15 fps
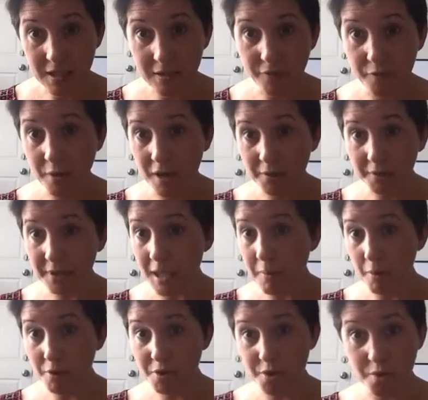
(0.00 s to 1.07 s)
If you are not
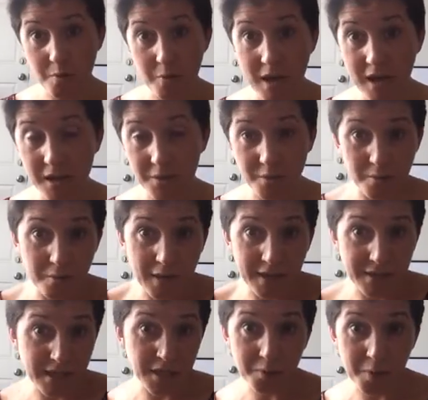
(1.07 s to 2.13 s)
able to do
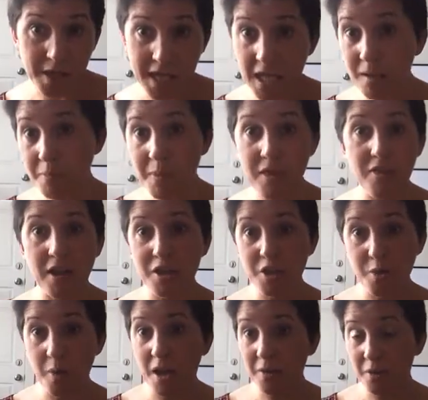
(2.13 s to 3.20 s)
that naturally, it means
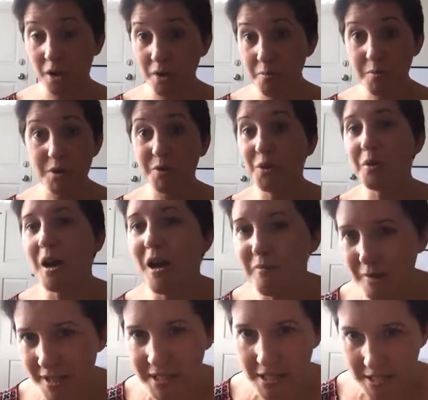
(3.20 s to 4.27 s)
that you don't
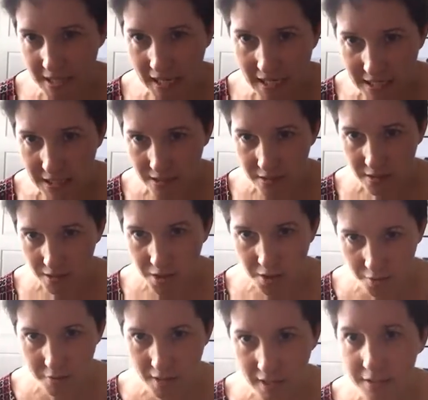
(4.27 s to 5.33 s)
have what it takes to
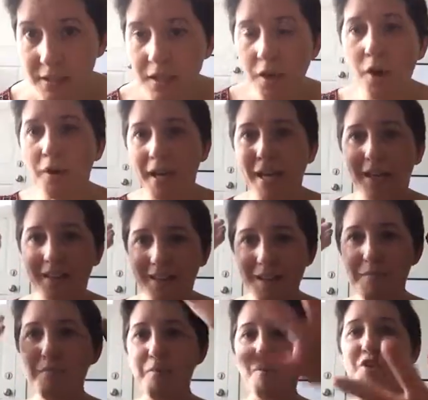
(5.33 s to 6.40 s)
do that. Okay,
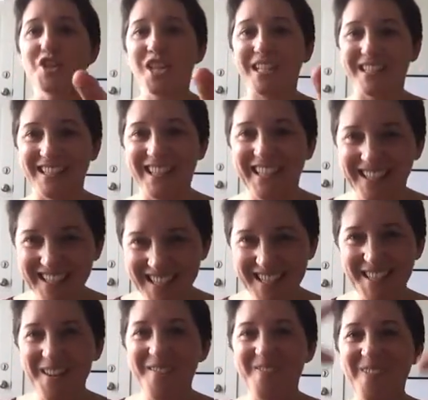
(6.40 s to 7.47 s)
bullshit.
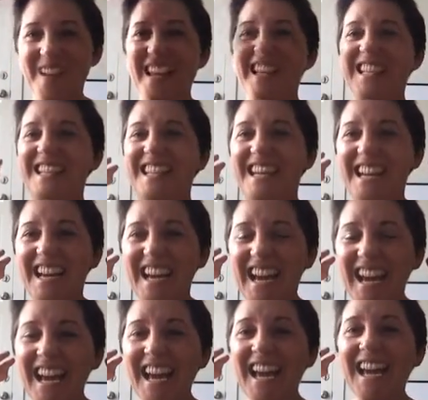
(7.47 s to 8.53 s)
So please
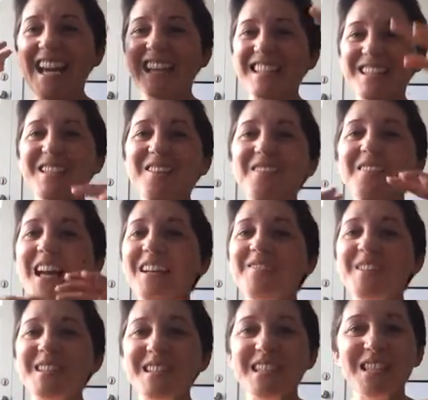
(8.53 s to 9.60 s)
know that
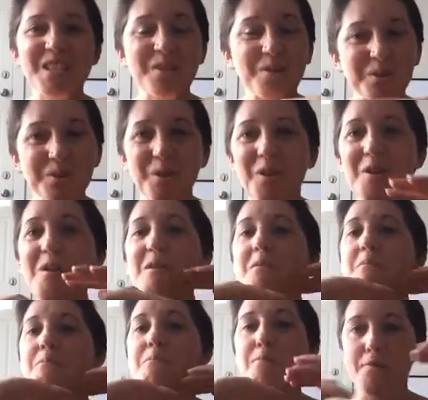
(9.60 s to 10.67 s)
this is total
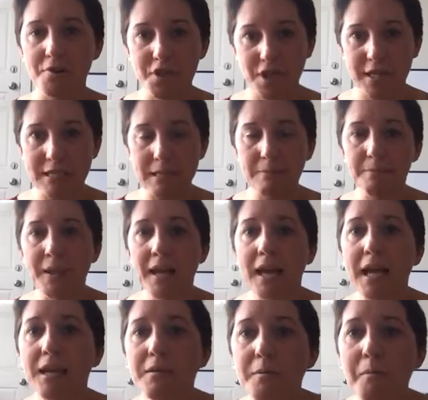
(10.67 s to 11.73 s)
bullshit.
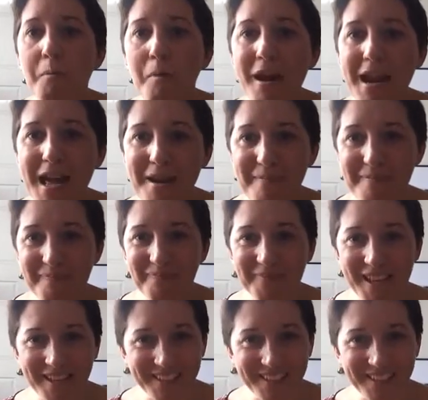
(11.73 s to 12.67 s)
And what I'm